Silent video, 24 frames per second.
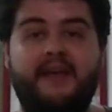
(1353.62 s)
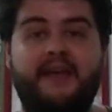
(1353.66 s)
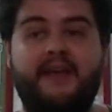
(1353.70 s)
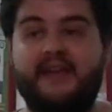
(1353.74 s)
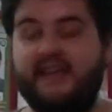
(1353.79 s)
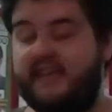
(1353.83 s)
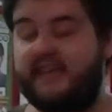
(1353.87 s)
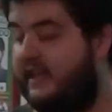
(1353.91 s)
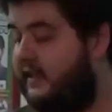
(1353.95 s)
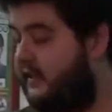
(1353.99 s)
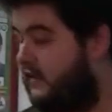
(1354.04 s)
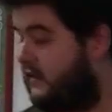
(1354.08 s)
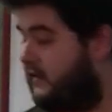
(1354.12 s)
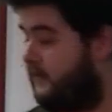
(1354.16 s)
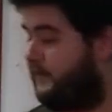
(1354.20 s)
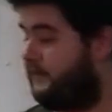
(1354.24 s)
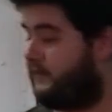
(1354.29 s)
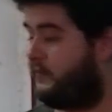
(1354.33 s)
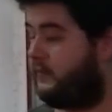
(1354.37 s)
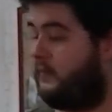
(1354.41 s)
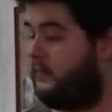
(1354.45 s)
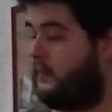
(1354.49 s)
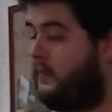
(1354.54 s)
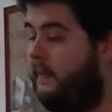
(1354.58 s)
is
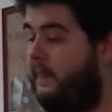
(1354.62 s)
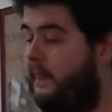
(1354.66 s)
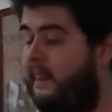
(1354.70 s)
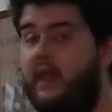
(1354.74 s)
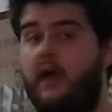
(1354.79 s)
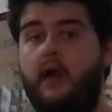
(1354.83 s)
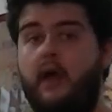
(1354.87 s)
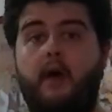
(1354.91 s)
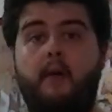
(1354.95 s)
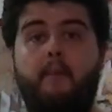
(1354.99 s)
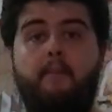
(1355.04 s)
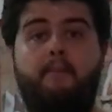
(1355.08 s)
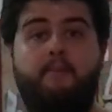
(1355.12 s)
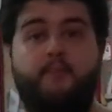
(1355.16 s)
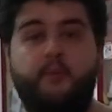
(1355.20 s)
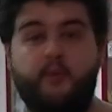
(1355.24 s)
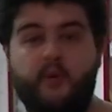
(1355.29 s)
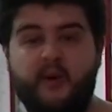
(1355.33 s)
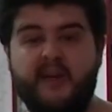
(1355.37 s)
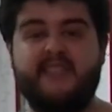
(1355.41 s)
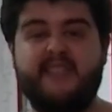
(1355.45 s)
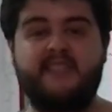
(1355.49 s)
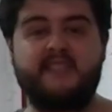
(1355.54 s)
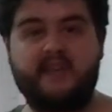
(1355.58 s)

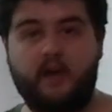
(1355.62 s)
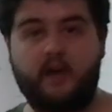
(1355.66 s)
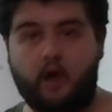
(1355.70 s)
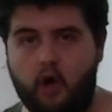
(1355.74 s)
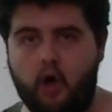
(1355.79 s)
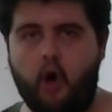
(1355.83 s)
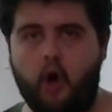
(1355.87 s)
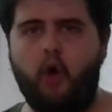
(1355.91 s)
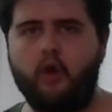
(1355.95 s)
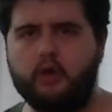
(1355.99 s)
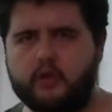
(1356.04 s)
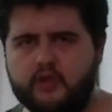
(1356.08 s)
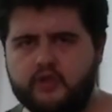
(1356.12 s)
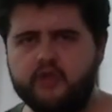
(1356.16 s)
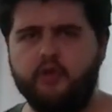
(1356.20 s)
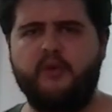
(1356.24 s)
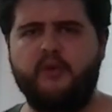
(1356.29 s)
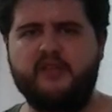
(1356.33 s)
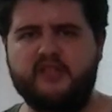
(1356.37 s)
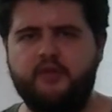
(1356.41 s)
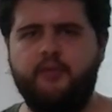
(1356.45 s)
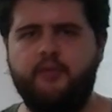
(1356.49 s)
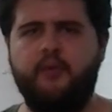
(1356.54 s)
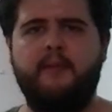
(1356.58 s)
press also
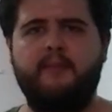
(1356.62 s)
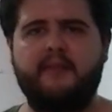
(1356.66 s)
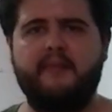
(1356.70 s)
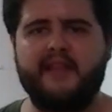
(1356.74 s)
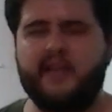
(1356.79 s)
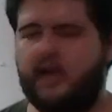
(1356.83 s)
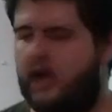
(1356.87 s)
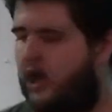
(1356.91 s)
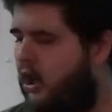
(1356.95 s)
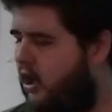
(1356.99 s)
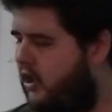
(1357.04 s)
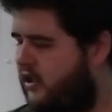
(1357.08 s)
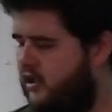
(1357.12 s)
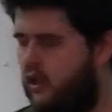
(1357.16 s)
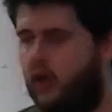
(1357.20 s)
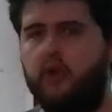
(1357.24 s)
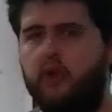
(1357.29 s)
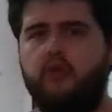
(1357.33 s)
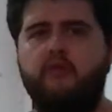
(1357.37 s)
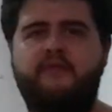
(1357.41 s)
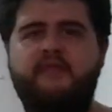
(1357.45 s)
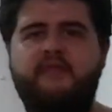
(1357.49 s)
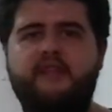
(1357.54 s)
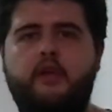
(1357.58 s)
extremely hard
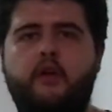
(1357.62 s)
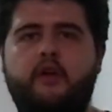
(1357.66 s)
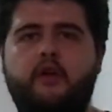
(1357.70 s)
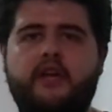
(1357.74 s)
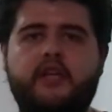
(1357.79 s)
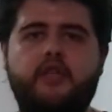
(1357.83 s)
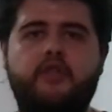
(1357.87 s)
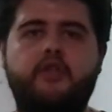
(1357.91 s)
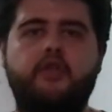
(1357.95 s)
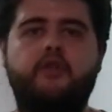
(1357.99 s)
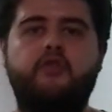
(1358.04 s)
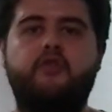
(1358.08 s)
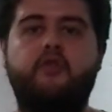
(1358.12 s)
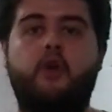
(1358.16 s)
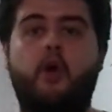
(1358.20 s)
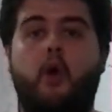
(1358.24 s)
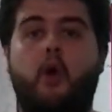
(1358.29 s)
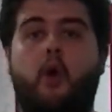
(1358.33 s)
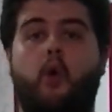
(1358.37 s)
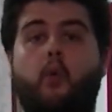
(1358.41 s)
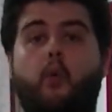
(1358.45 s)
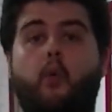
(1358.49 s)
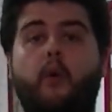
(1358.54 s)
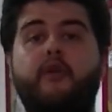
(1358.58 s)
all of the connections
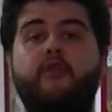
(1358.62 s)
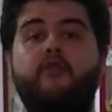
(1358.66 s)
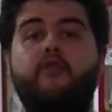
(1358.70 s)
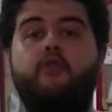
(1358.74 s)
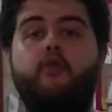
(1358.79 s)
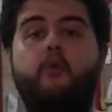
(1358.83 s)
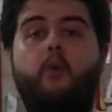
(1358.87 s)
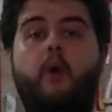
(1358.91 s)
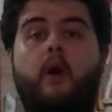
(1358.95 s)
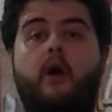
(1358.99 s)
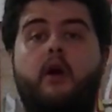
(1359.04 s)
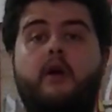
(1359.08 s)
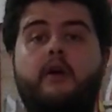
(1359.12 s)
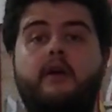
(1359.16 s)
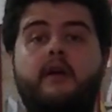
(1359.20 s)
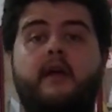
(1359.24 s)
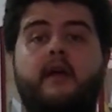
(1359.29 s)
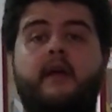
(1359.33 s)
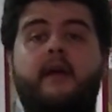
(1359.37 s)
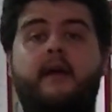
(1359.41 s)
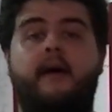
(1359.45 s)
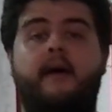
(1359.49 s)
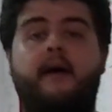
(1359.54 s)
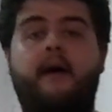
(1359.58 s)
when you are
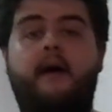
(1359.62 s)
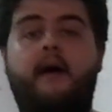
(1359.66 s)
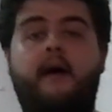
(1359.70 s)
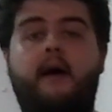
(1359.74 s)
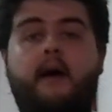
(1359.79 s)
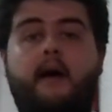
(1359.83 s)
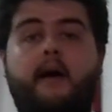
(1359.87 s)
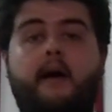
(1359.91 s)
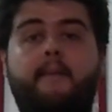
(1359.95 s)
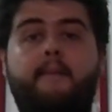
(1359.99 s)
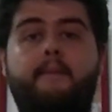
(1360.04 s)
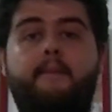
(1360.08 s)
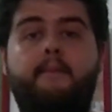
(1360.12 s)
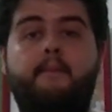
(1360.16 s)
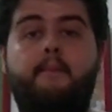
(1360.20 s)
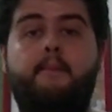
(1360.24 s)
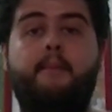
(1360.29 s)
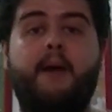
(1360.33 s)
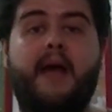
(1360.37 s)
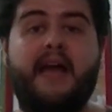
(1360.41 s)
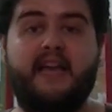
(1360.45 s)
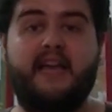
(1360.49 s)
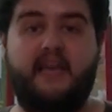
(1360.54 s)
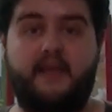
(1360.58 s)

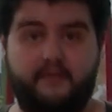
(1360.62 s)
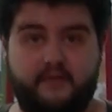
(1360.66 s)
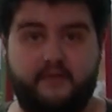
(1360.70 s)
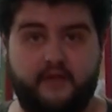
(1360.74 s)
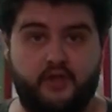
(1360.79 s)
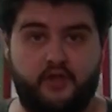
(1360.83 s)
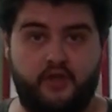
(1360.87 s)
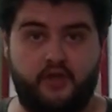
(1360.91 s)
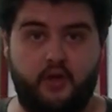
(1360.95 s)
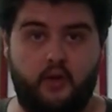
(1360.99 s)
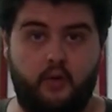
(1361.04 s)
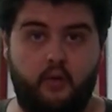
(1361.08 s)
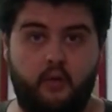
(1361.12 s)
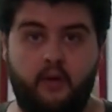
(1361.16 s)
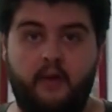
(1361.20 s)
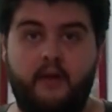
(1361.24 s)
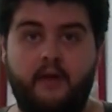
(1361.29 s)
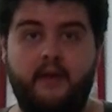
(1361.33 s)
packing the show.